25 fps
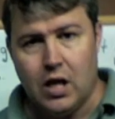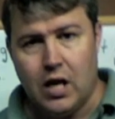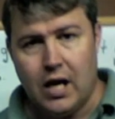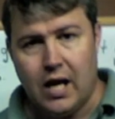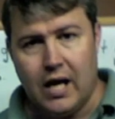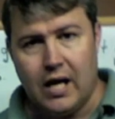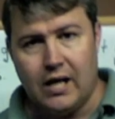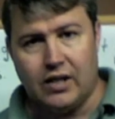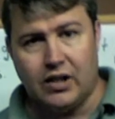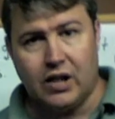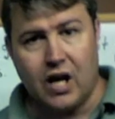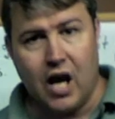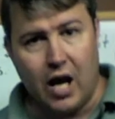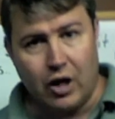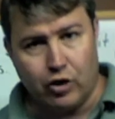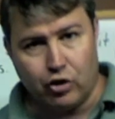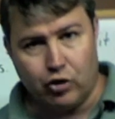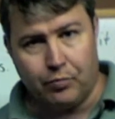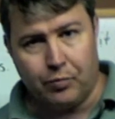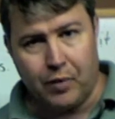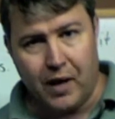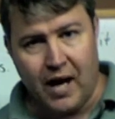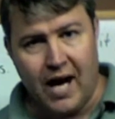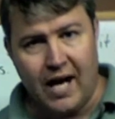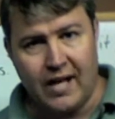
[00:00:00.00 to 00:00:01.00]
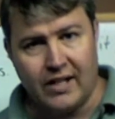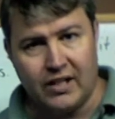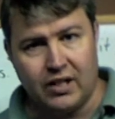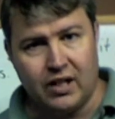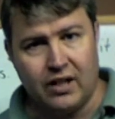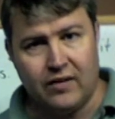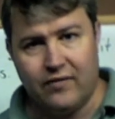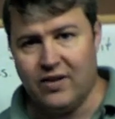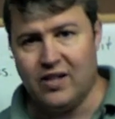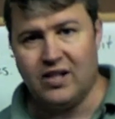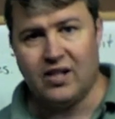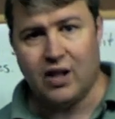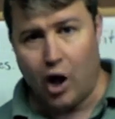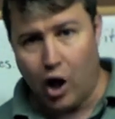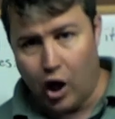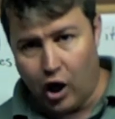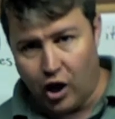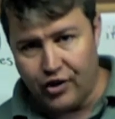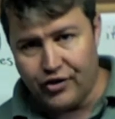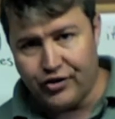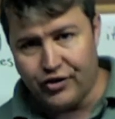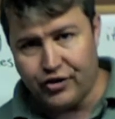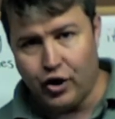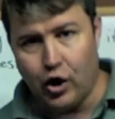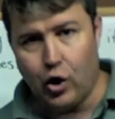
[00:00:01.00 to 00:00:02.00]
its contrapositive is
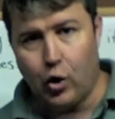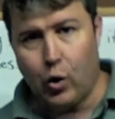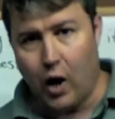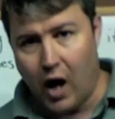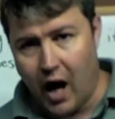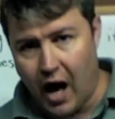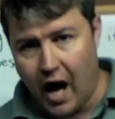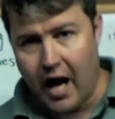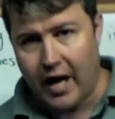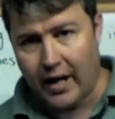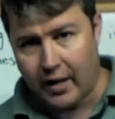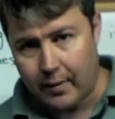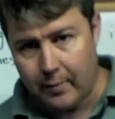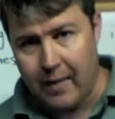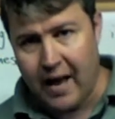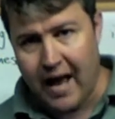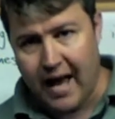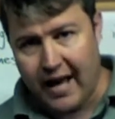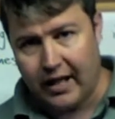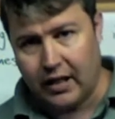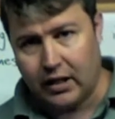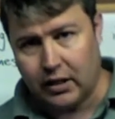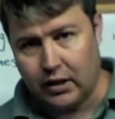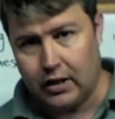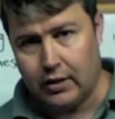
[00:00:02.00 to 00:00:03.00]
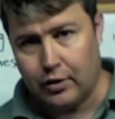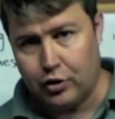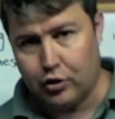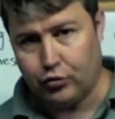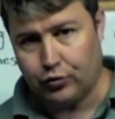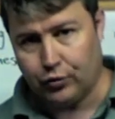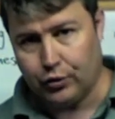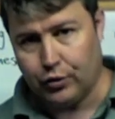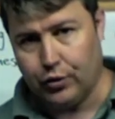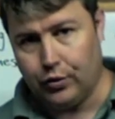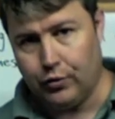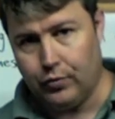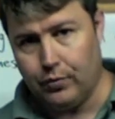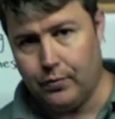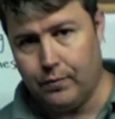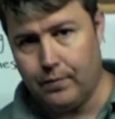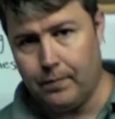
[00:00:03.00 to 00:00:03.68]
also automatically true.